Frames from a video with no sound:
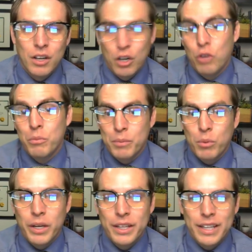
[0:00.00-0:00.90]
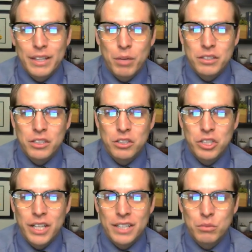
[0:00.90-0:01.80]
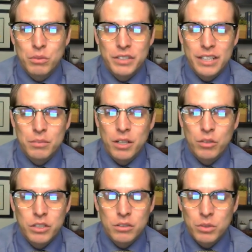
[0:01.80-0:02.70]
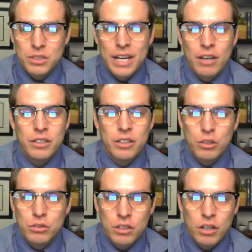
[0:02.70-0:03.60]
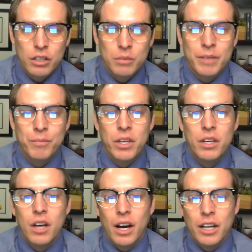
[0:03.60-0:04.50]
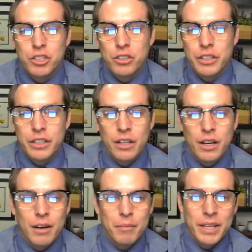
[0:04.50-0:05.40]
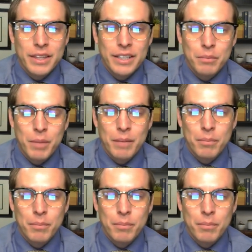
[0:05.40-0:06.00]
home the point that the prosecution has to prove his case beyond a reasonable doubt in closing argument. Jury may think the pipe